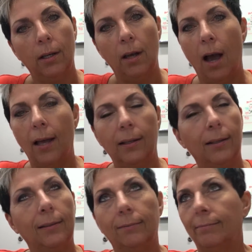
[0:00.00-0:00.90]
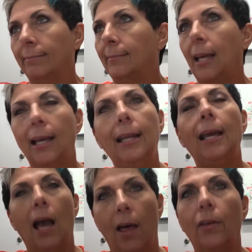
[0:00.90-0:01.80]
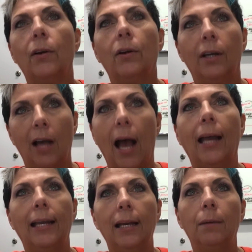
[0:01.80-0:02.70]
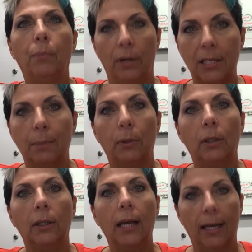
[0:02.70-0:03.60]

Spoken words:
Not any other guiding principle